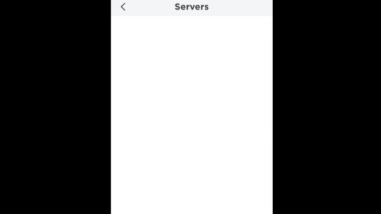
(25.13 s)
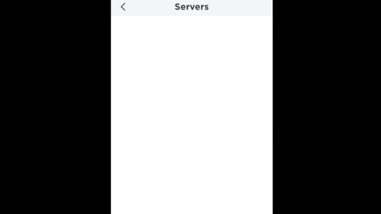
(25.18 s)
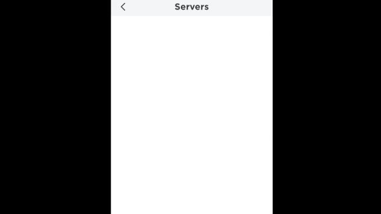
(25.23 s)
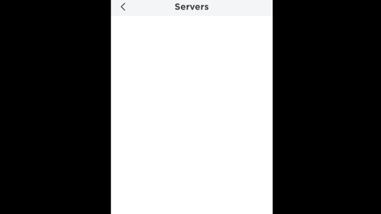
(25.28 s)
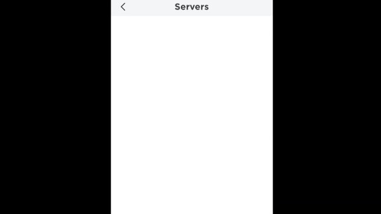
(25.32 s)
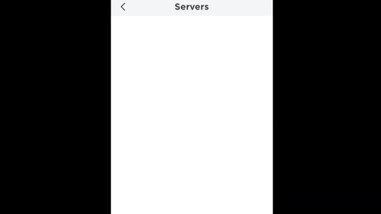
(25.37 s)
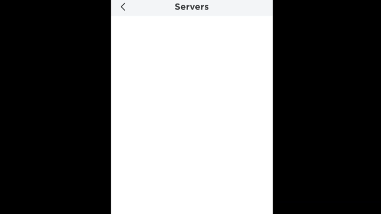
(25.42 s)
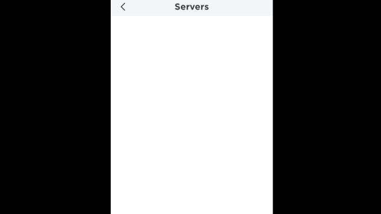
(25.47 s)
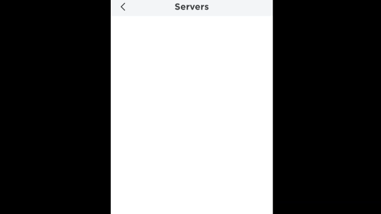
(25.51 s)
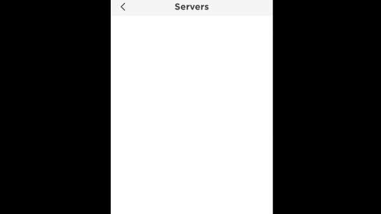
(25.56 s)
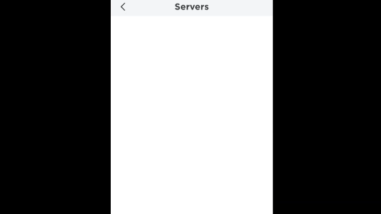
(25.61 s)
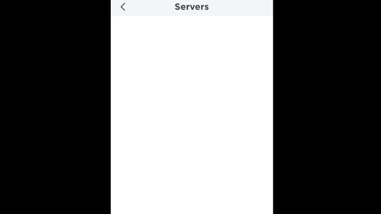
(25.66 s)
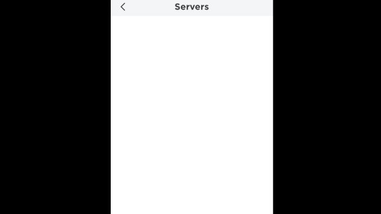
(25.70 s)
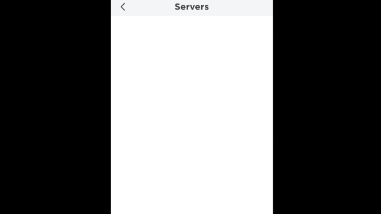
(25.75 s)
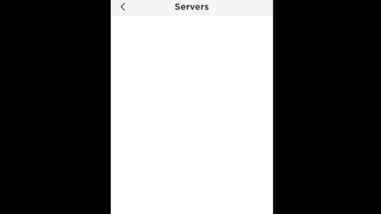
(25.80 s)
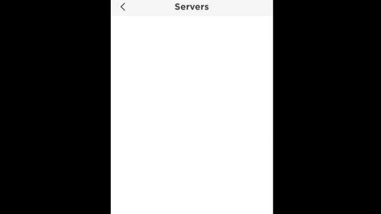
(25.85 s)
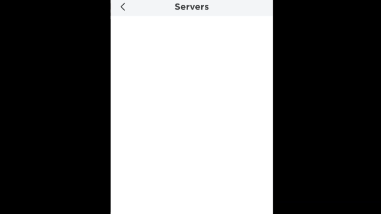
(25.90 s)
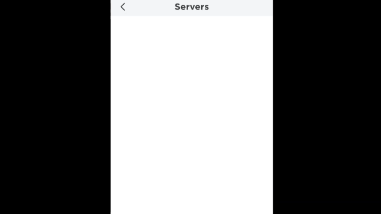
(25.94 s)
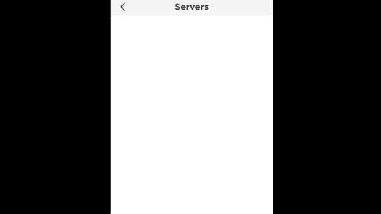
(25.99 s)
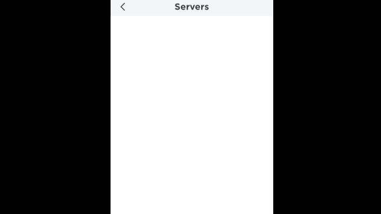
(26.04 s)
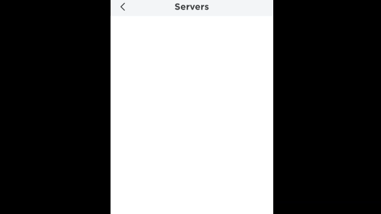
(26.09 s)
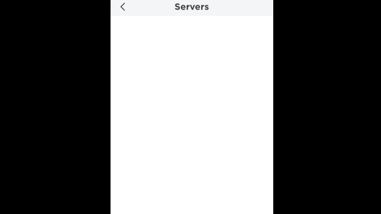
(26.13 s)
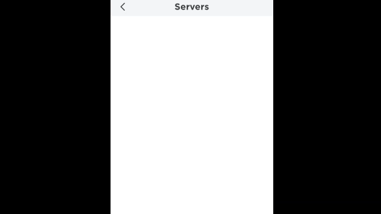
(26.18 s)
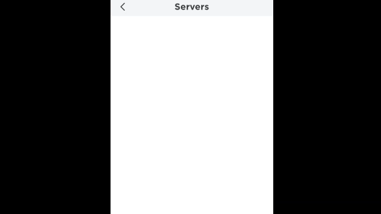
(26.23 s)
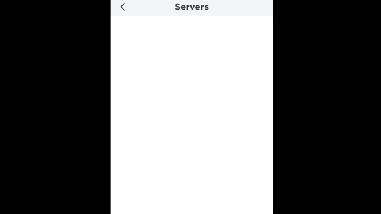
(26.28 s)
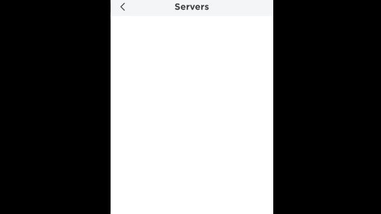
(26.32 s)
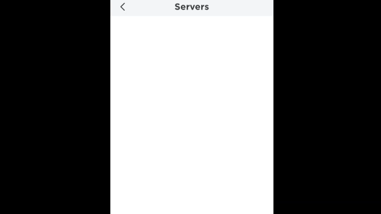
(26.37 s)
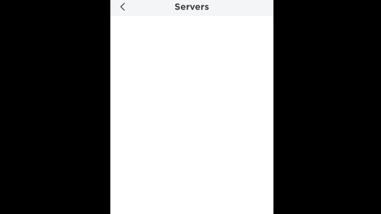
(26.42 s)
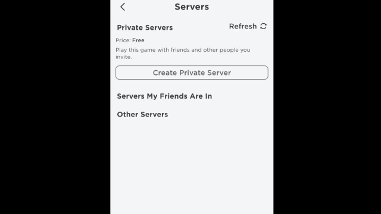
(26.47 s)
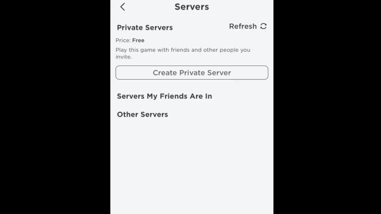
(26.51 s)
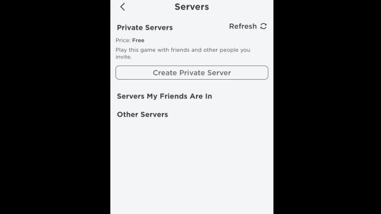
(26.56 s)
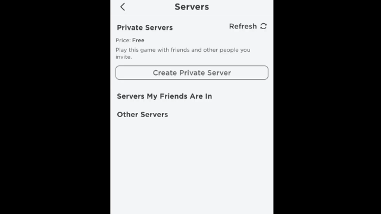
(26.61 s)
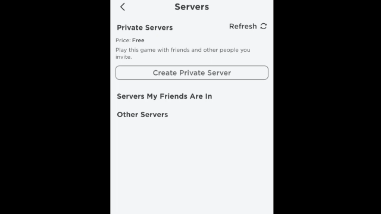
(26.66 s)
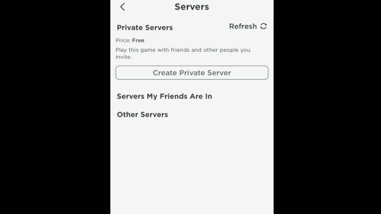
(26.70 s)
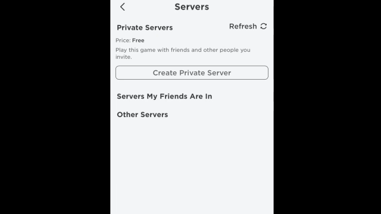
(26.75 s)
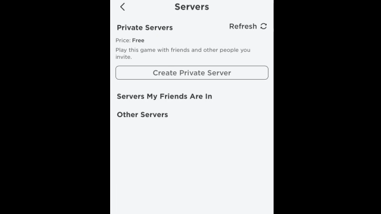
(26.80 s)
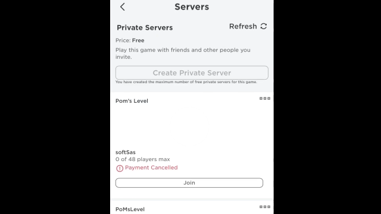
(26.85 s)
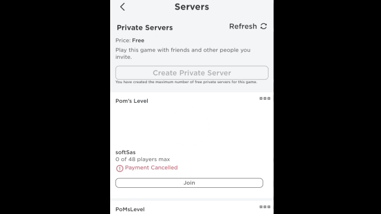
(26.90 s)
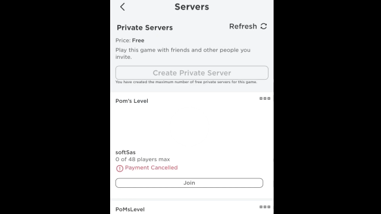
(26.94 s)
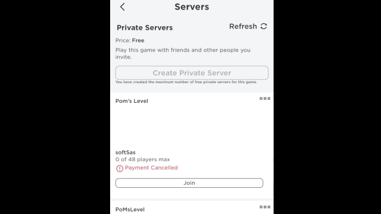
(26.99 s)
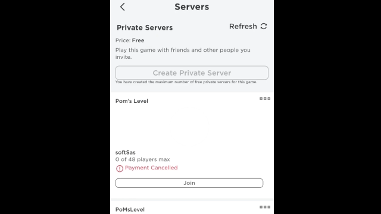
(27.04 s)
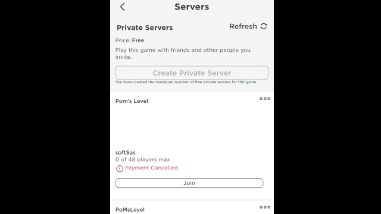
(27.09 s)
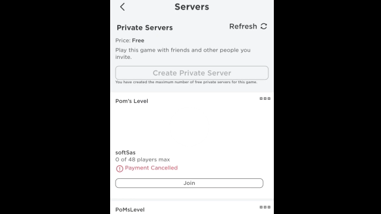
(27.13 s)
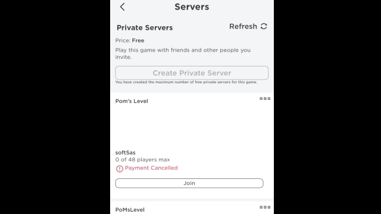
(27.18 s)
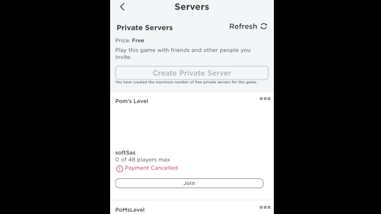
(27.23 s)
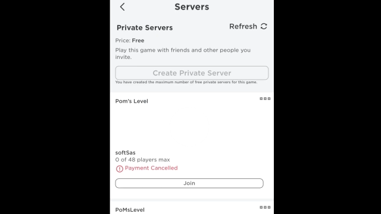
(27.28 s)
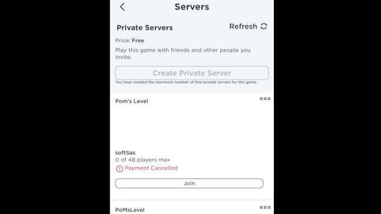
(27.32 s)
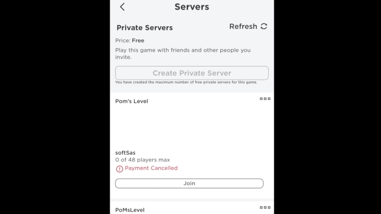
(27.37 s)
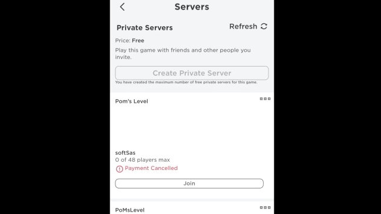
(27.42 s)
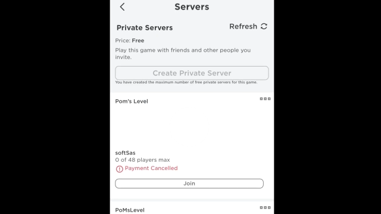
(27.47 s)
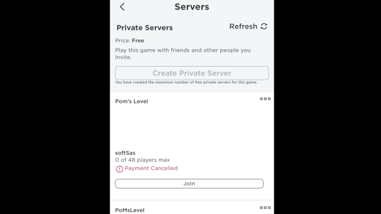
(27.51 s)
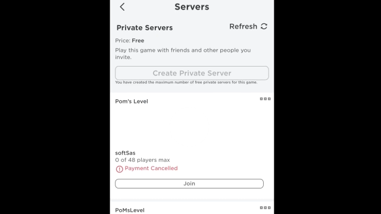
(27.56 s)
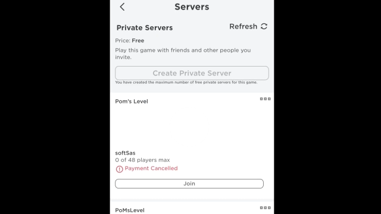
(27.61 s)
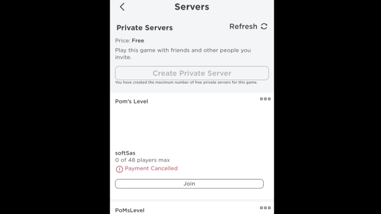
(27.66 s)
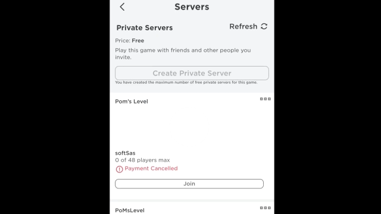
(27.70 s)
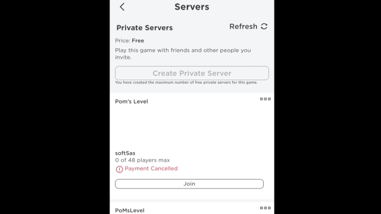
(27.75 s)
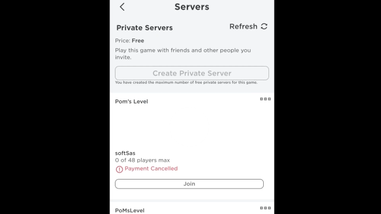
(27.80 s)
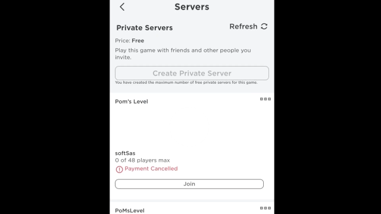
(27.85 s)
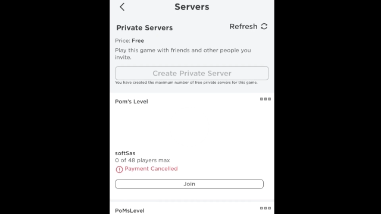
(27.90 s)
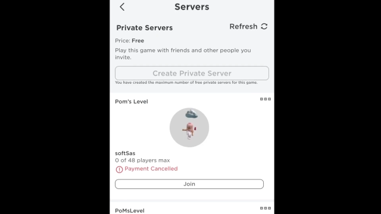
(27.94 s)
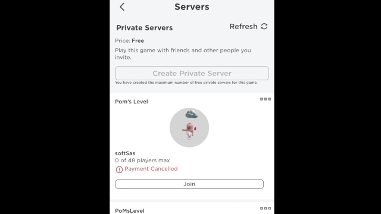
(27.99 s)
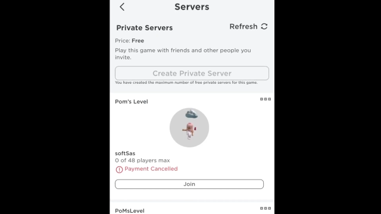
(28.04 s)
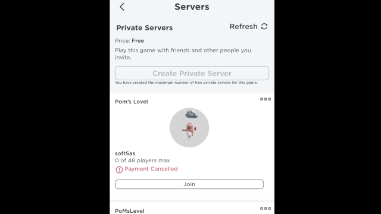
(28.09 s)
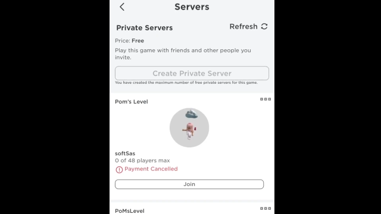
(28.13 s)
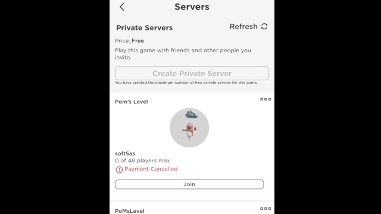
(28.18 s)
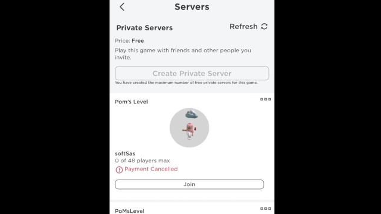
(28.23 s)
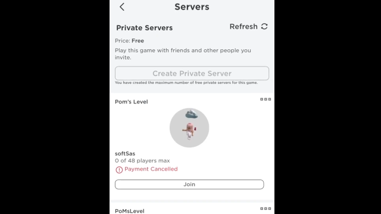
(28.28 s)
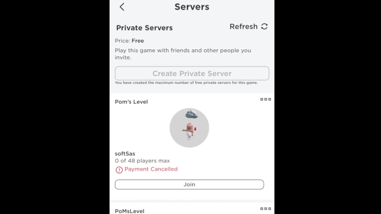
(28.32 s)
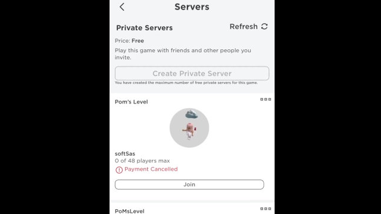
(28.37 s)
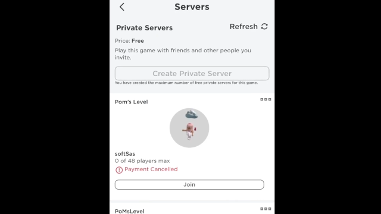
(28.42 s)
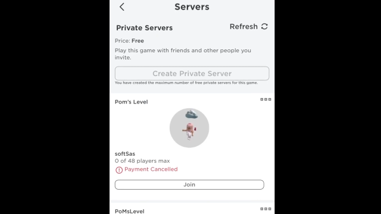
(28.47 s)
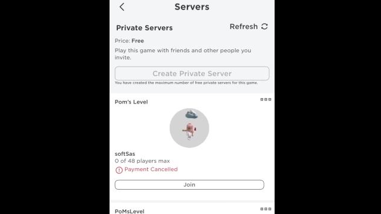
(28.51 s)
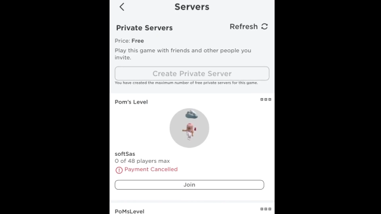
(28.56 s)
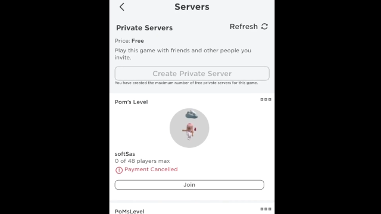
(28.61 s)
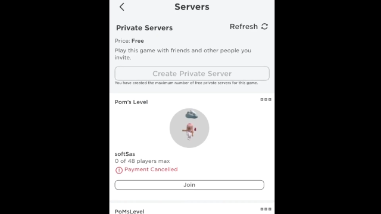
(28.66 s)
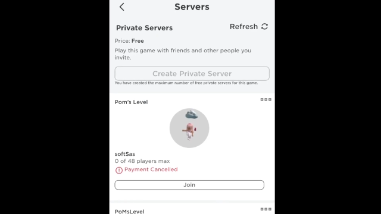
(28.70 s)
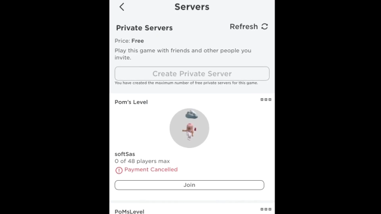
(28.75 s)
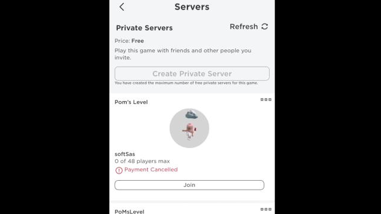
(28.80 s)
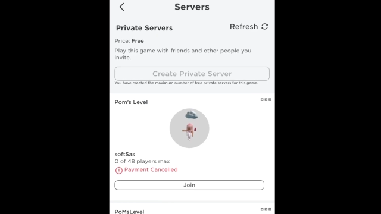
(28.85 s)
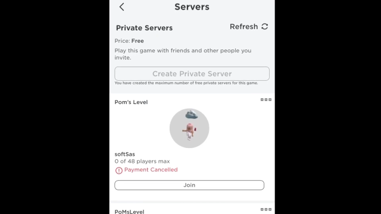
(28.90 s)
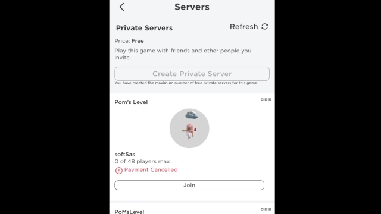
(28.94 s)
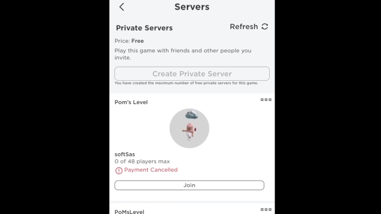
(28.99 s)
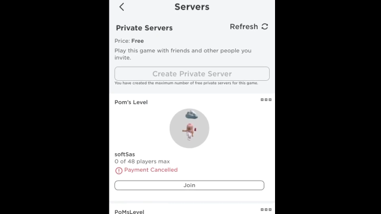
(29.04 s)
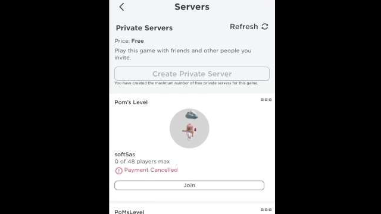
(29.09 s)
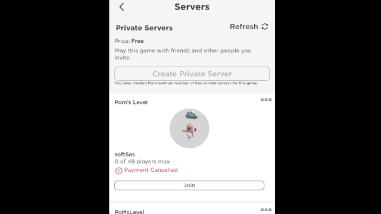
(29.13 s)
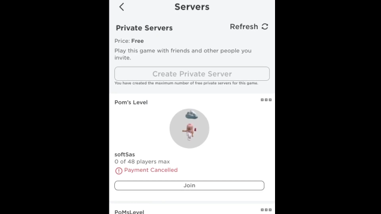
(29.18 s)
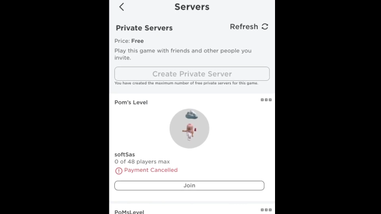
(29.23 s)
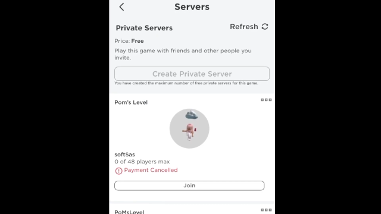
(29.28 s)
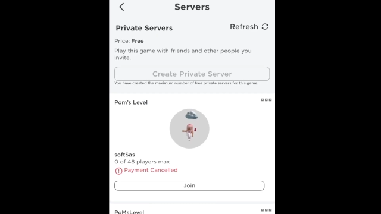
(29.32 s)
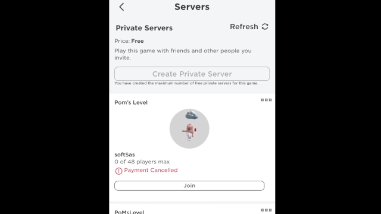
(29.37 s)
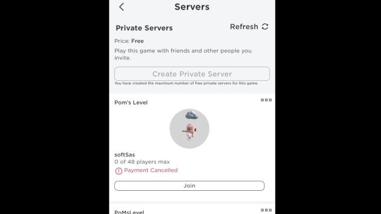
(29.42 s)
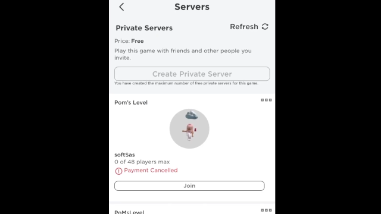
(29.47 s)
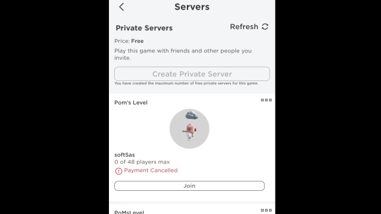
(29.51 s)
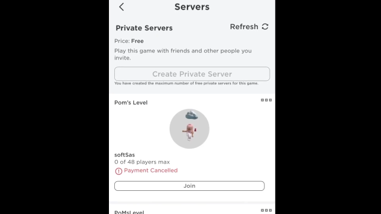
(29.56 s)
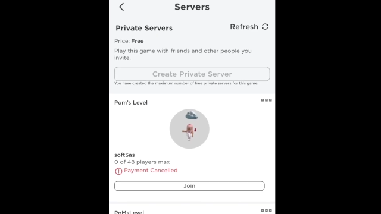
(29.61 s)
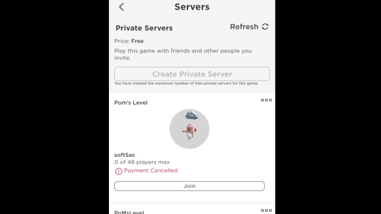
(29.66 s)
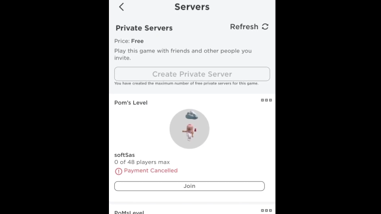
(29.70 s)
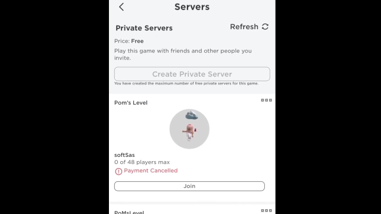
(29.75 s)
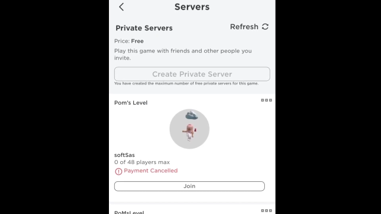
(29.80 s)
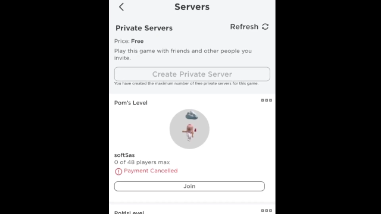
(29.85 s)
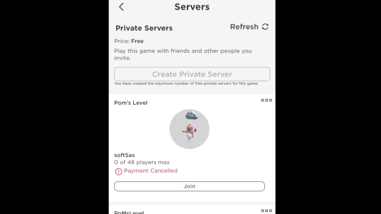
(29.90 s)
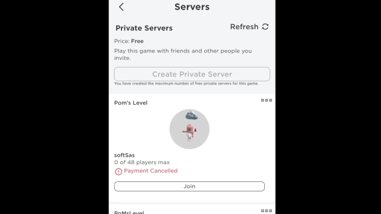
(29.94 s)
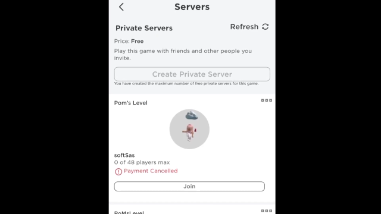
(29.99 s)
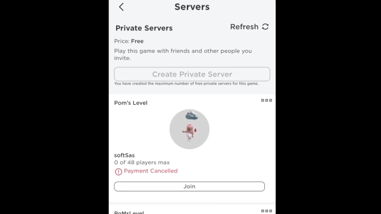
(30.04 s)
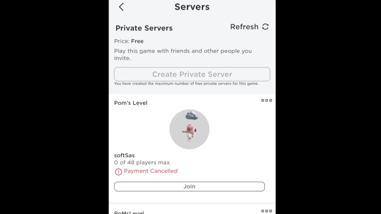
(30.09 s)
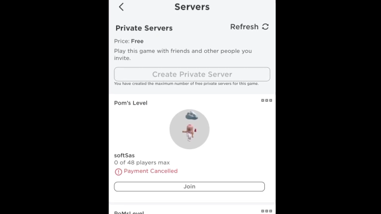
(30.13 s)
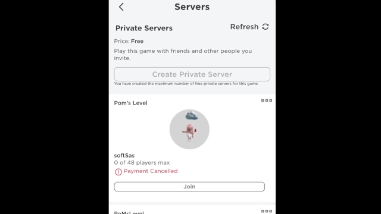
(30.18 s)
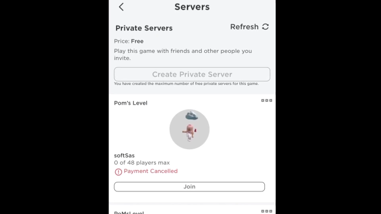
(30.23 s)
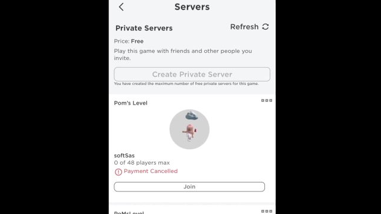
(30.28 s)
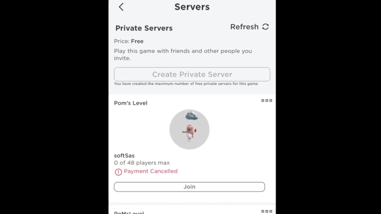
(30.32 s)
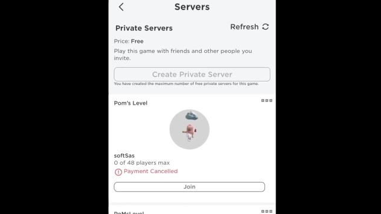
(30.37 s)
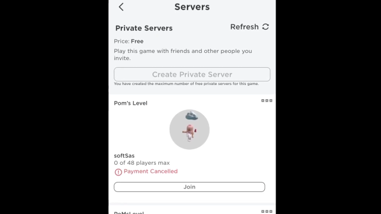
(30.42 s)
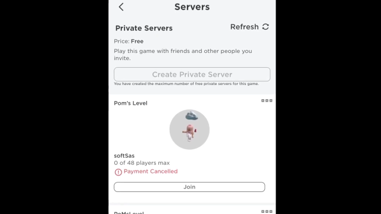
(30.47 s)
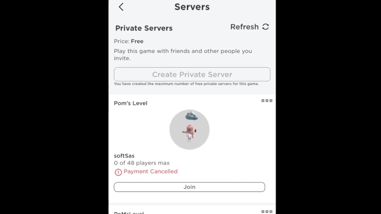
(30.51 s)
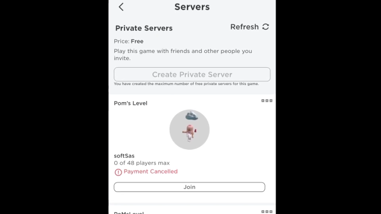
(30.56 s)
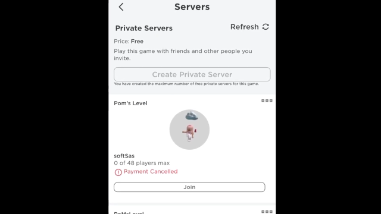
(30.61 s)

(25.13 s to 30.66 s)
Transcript: Nobody's mouth can be seen.